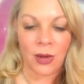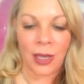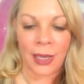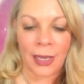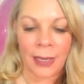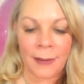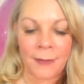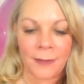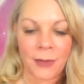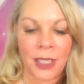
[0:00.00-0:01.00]

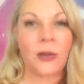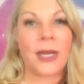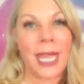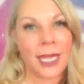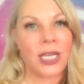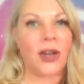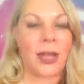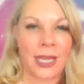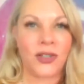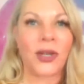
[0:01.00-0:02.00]
You can't,
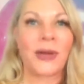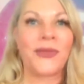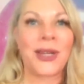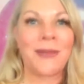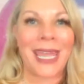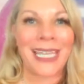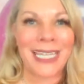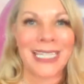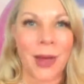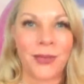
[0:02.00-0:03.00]
I will make an
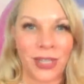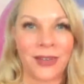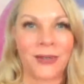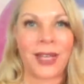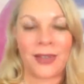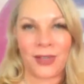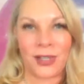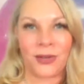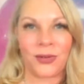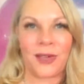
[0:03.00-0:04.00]
exception
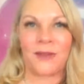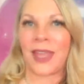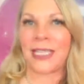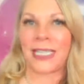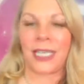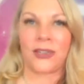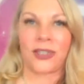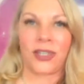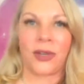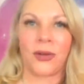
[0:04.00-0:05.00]
if that's an
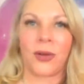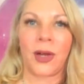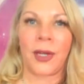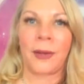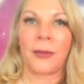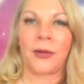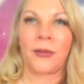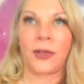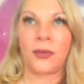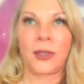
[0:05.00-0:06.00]
issue, or
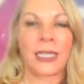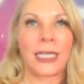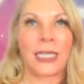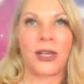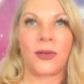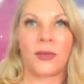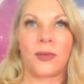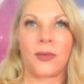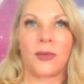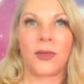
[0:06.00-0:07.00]
if you really,
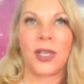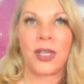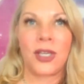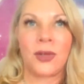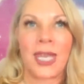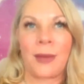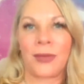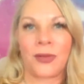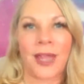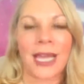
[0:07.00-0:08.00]
you came
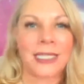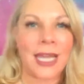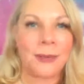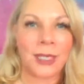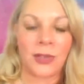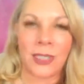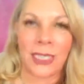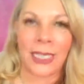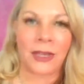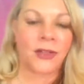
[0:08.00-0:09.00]
through last time and you
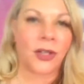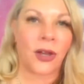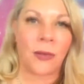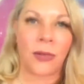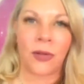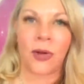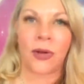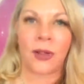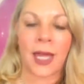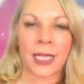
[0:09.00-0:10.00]
didn't get to come through the
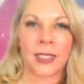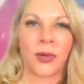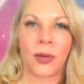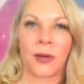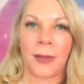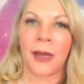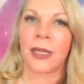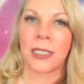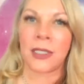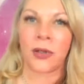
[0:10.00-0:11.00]
whole class and you want
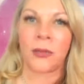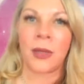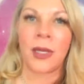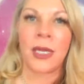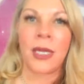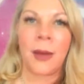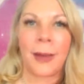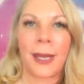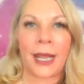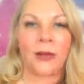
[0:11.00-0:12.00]
on Zoom.
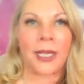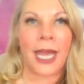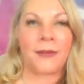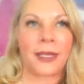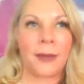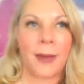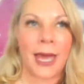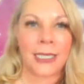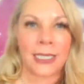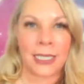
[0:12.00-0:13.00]
But I only have a
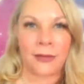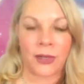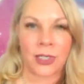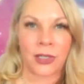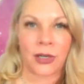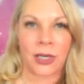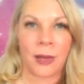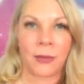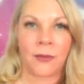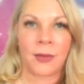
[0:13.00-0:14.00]
capacity for a certain
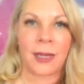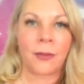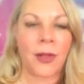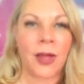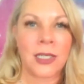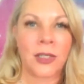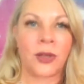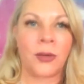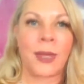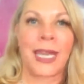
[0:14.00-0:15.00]
number of people on
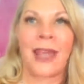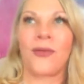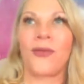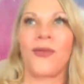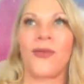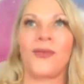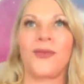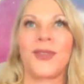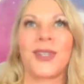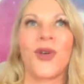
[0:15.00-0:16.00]
Zoom, and I have
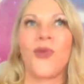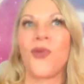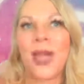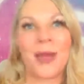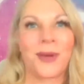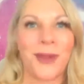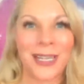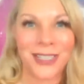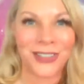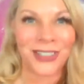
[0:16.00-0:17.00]
way more
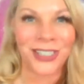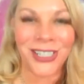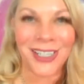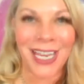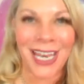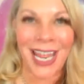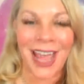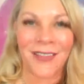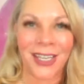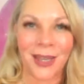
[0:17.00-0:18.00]
practitioners than I
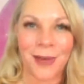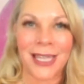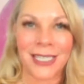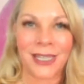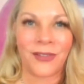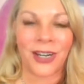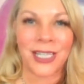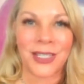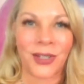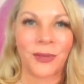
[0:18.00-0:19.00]
have the capacity for
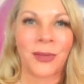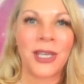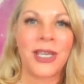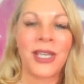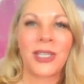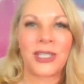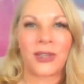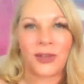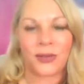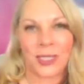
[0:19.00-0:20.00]
on Zoom. So
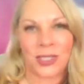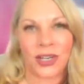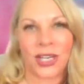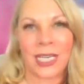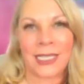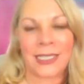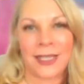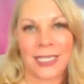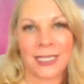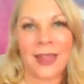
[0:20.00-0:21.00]
if you're returning to
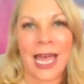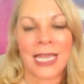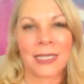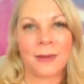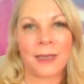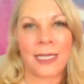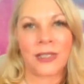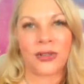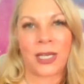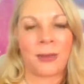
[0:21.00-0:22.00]
this class,
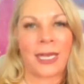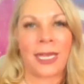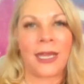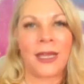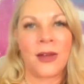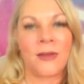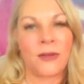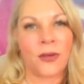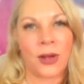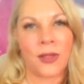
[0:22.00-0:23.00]
please join me
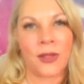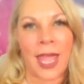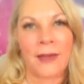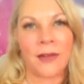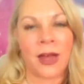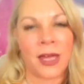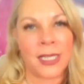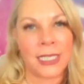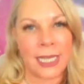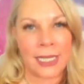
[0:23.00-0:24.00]
for the live
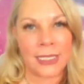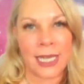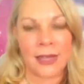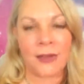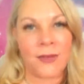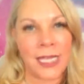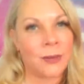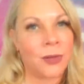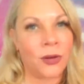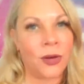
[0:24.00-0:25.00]
calls inside the
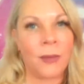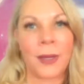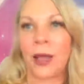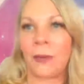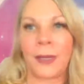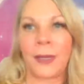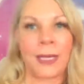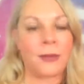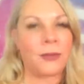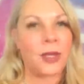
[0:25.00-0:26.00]
Facebook group, and I'll
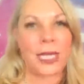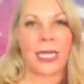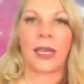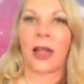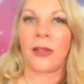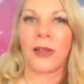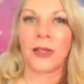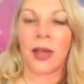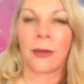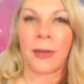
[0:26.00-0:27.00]
be looking at all those
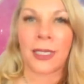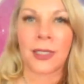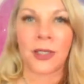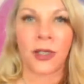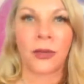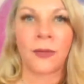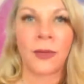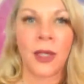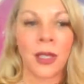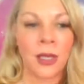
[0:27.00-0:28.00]
comments too
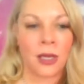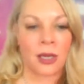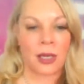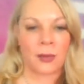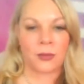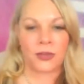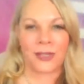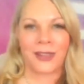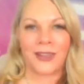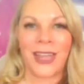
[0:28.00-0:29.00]
during
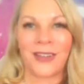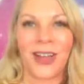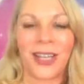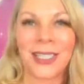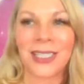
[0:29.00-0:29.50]
the live calls.